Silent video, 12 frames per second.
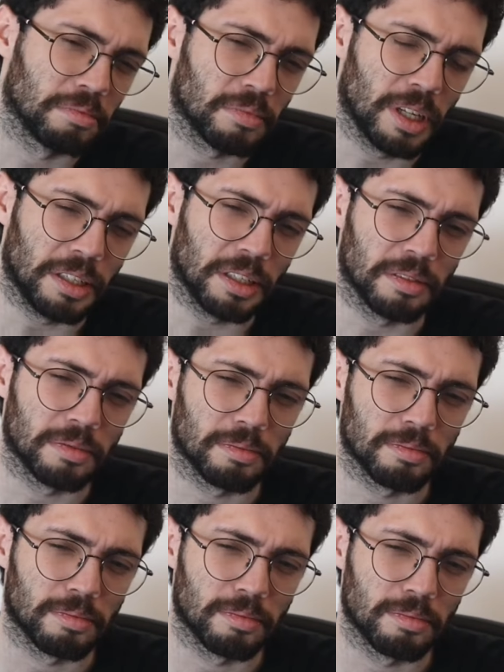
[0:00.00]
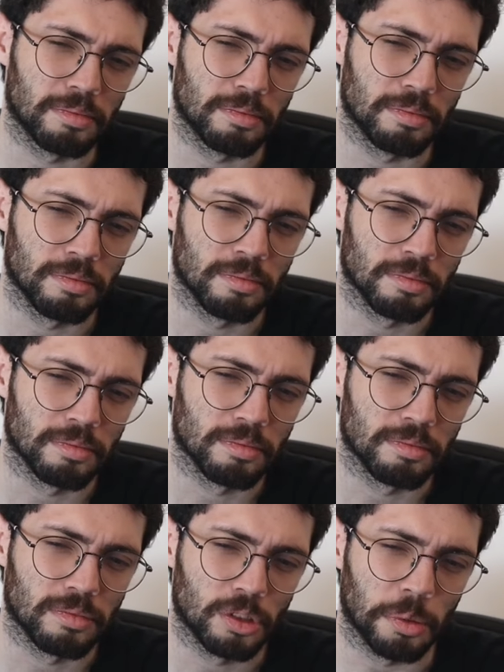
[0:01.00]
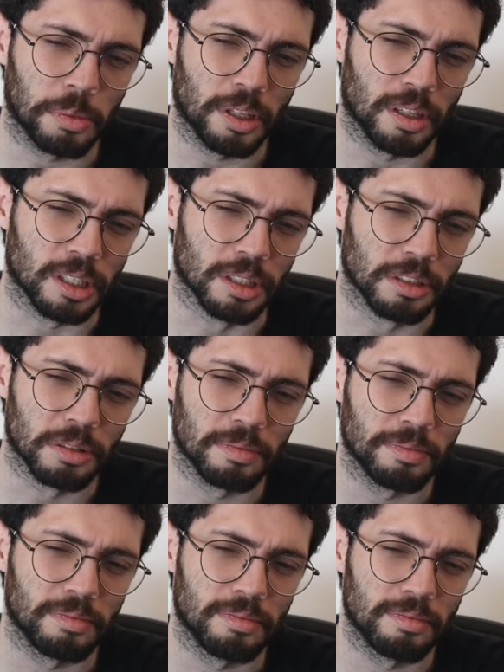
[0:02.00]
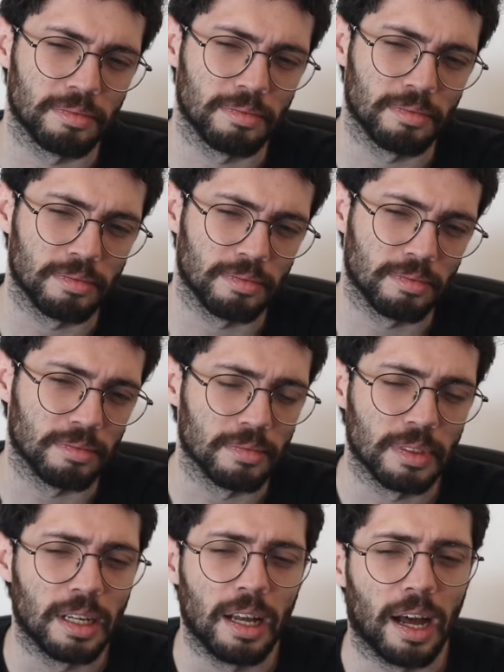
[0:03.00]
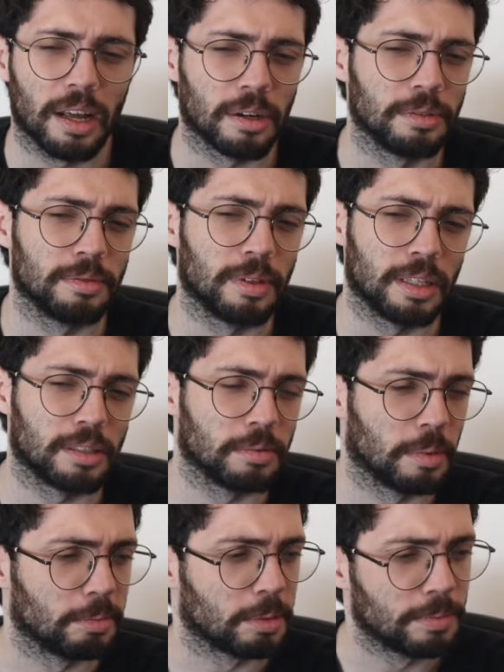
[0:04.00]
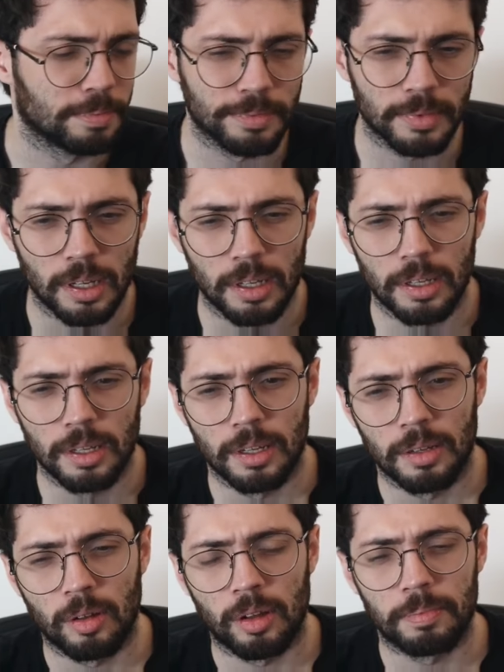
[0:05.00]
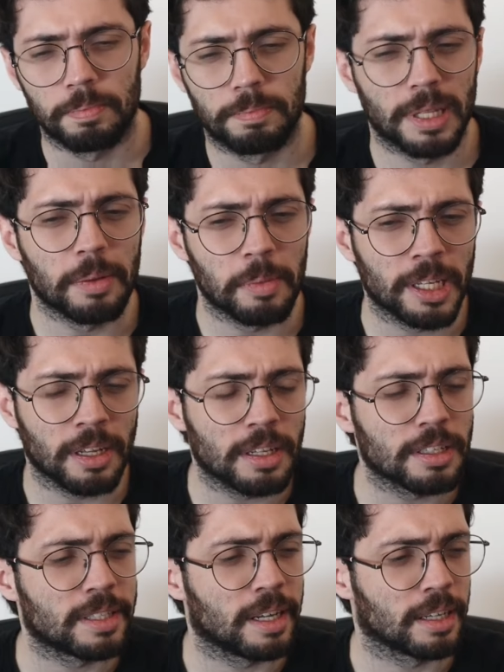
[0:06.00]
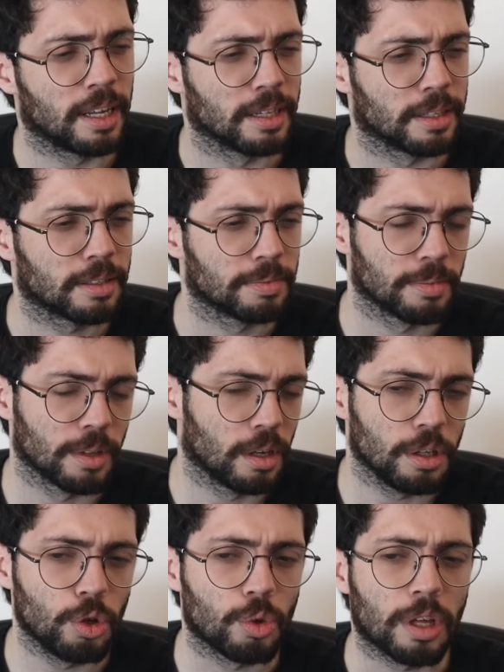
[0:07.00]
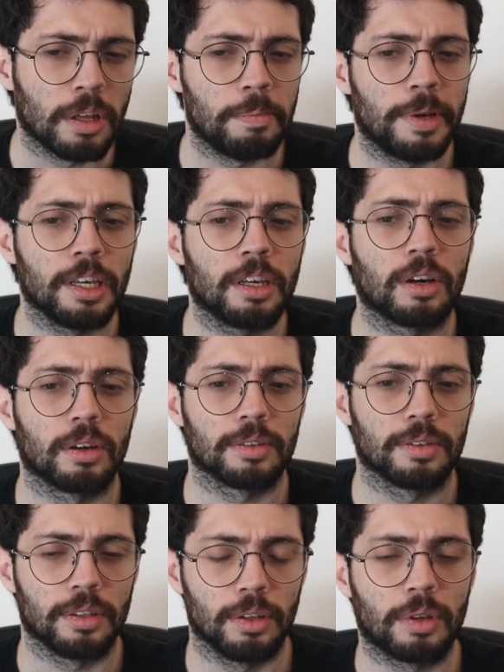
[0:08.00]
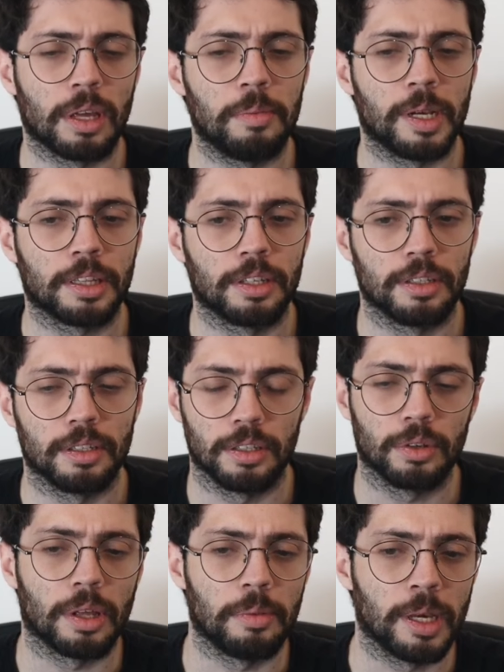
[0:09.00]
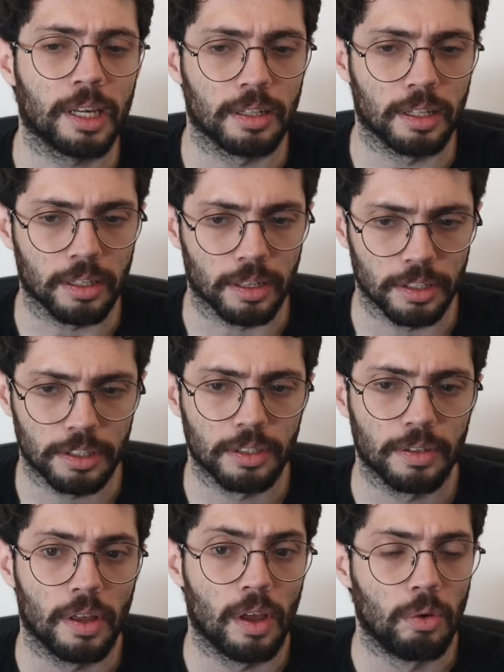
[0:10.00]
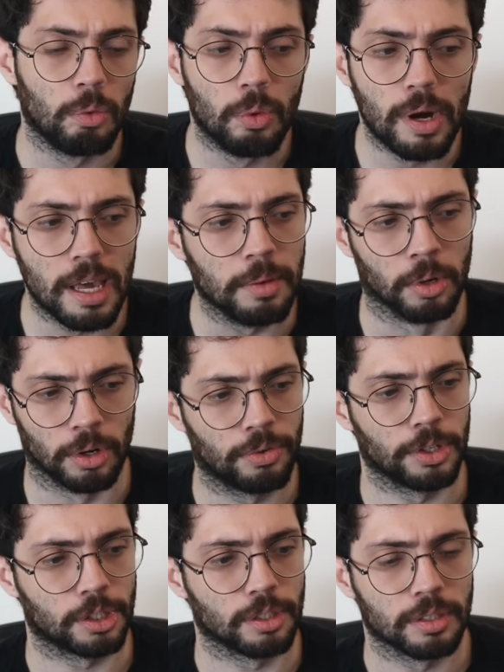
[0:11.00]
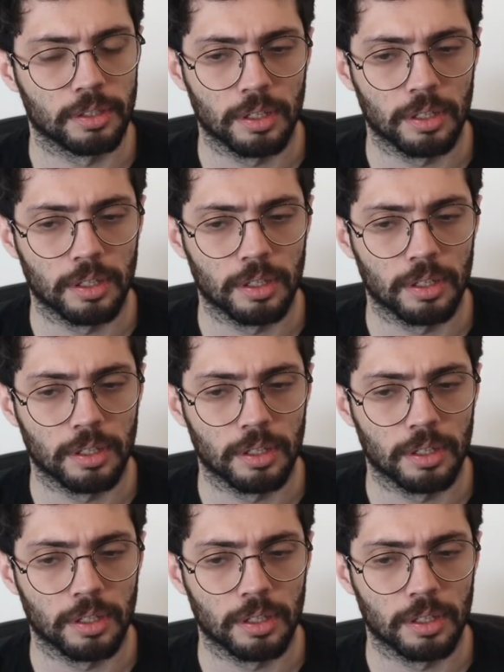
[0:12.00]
Yeah, I think something like this. I don't remember. But the main idea is that like you can make a linked list way more efficient